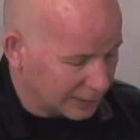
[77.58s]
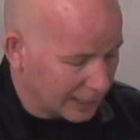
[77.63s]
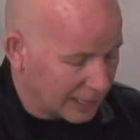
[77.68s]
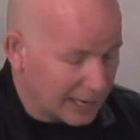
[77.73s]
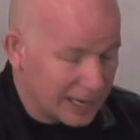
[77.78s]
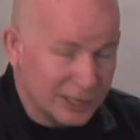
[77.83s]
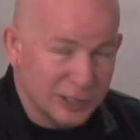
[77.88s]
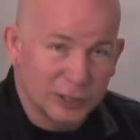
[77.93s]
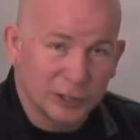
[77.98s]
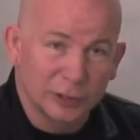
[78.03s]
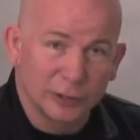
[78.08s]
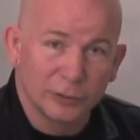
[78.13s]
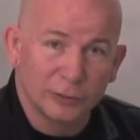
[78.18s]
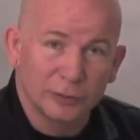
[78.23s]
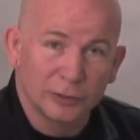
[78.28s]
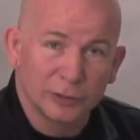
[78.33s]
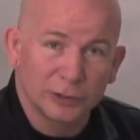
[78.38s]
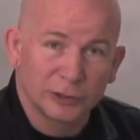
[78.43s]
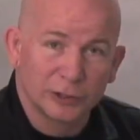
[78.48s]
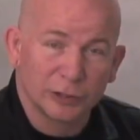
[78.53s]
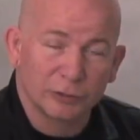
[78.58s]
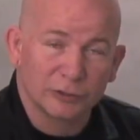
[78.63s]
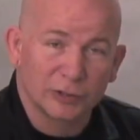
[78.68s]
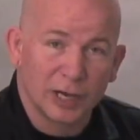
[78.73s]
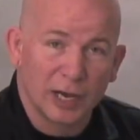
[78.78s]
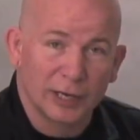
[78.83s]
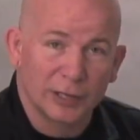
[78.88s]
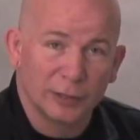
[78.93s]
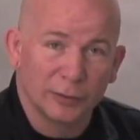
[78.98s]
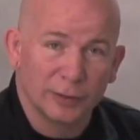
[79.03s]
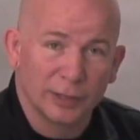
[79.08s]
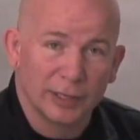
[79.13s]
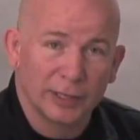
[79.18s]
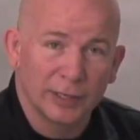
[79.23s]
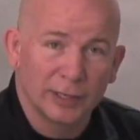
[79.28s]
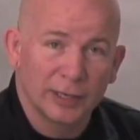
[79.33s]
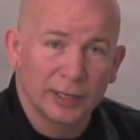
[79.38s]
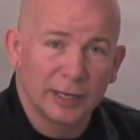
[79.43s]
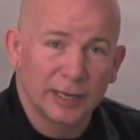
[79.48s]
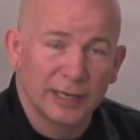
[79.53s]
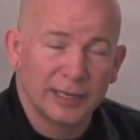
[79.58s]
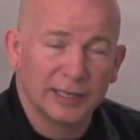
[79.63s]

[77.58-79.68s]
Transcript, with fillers: to H2 shows continuity,